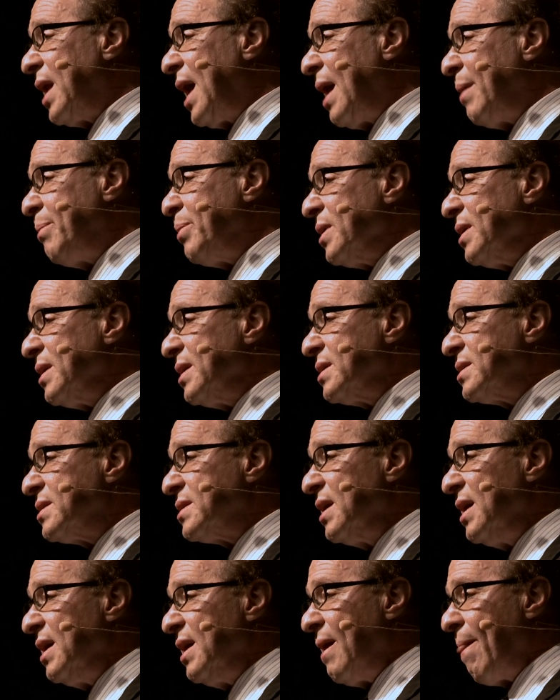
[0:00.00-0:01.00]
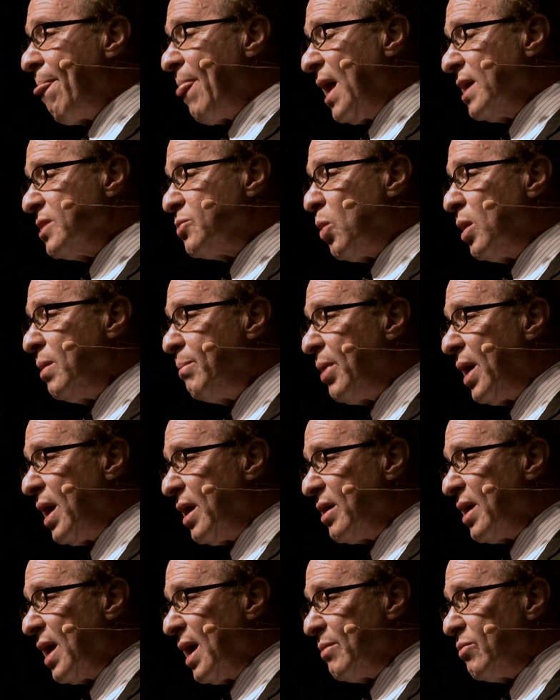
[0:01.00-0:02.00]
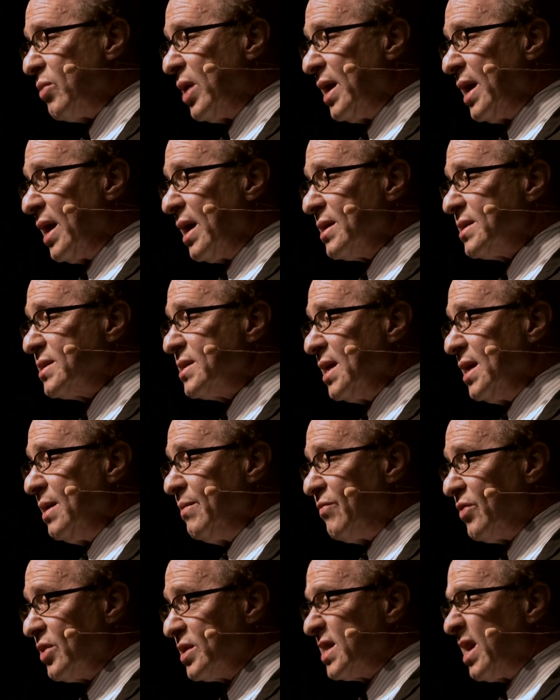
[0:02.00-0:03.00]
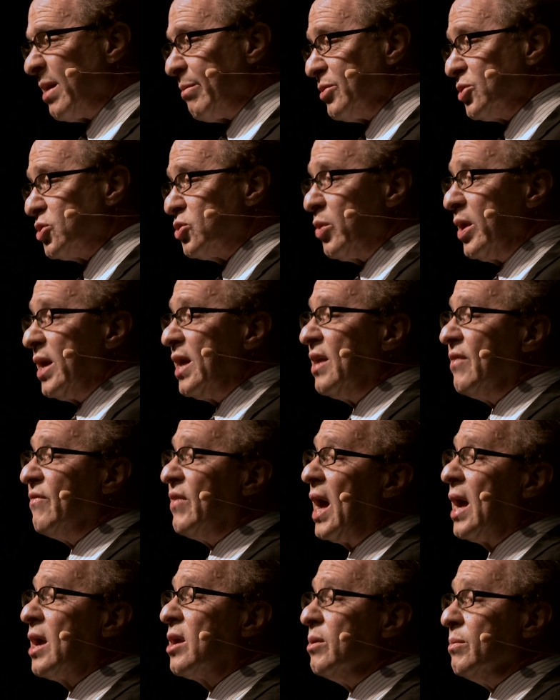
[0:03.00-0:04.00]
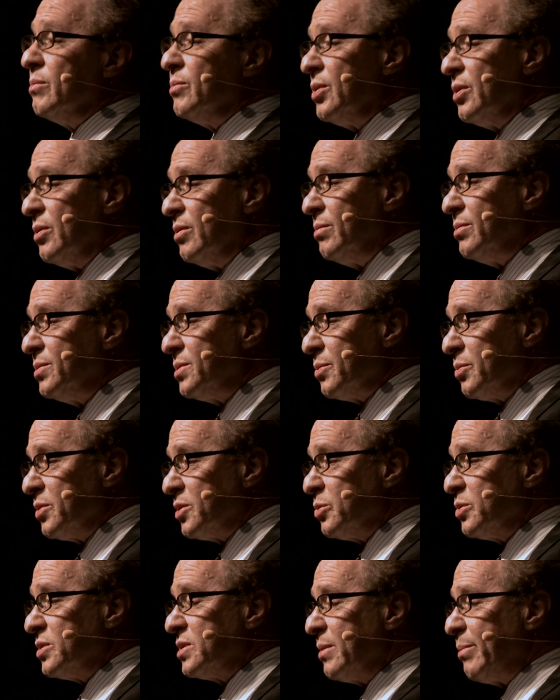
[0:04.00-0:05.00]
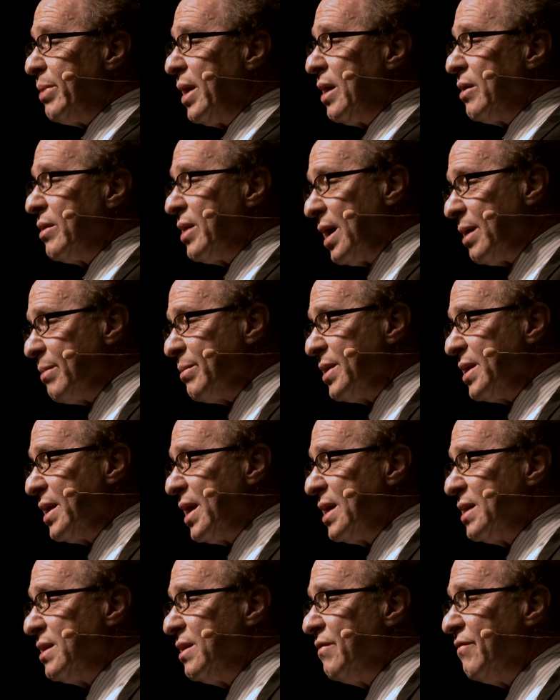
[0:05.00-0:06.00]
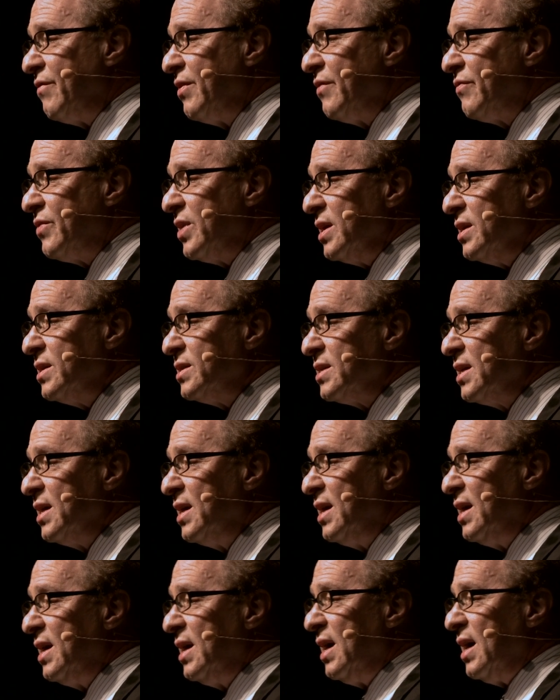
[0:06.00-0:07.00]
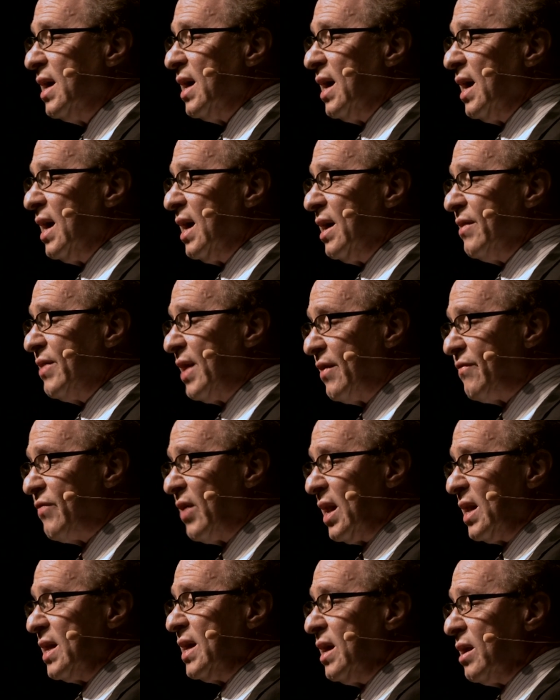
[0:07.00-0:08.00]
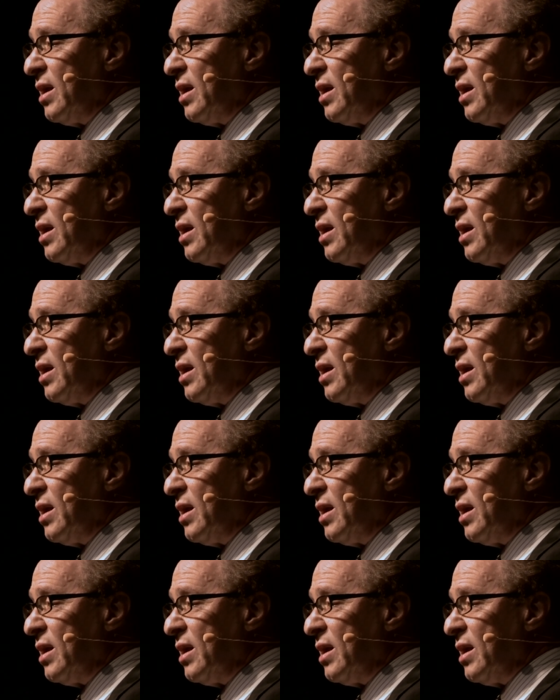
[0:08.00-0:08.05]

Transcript: happened is, as one paradigm ran out of steam, for example, shrinking vacuum tubes, which was the paradigm in the 1950s, and that finally